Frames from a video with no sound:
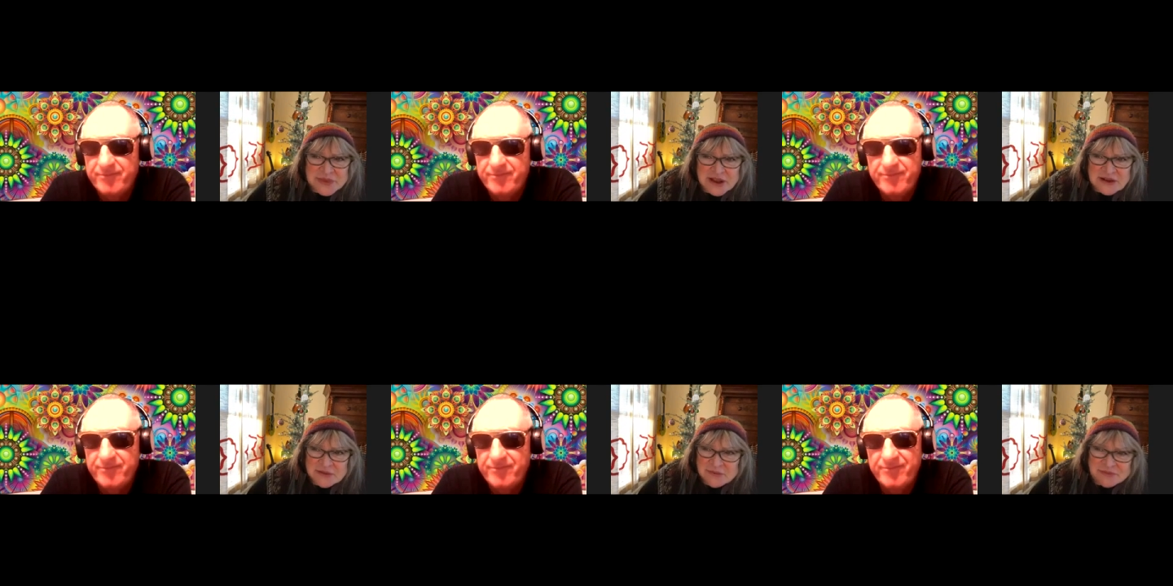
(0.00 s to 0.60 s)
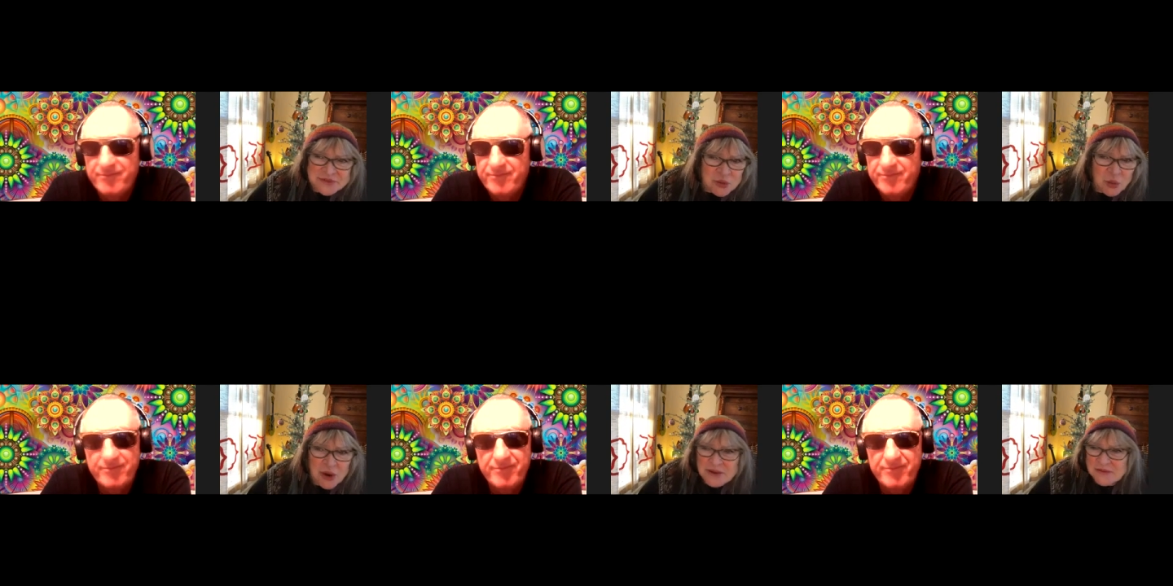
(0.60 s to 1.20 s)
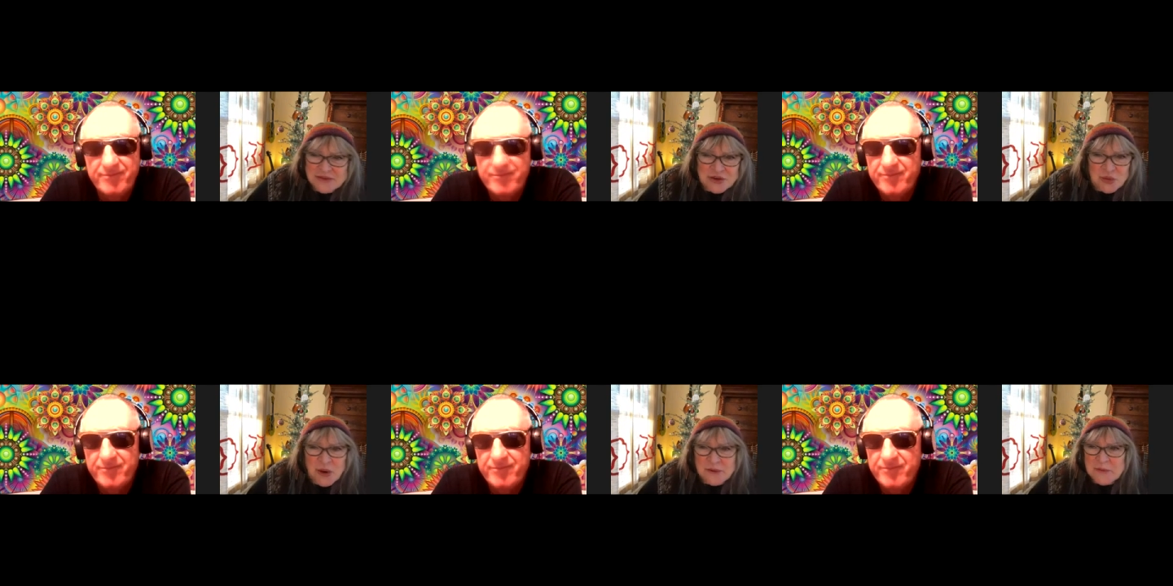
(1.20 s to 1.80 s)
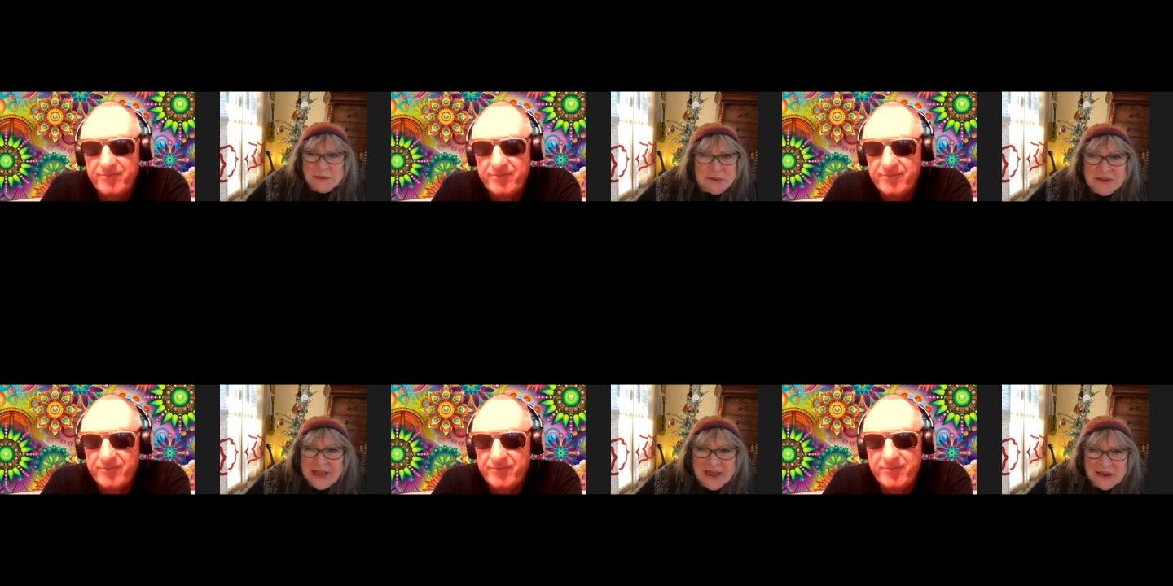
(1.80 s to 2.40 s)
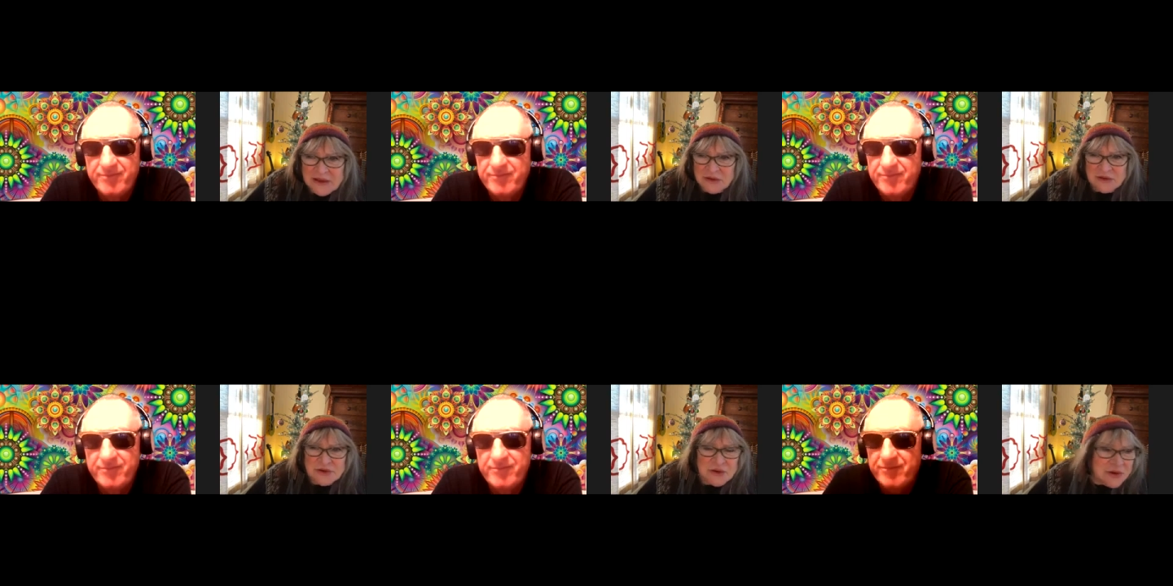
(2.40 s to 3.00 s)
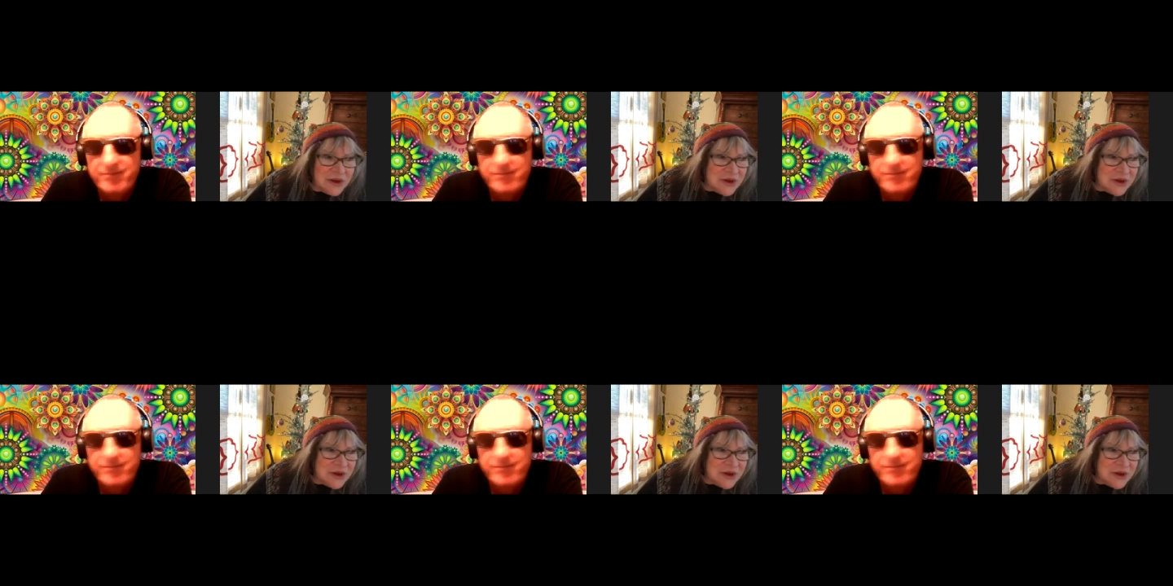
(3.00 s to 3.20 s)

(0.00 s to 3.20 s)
Speaker 1: Uh, you want you want people to like you, you know.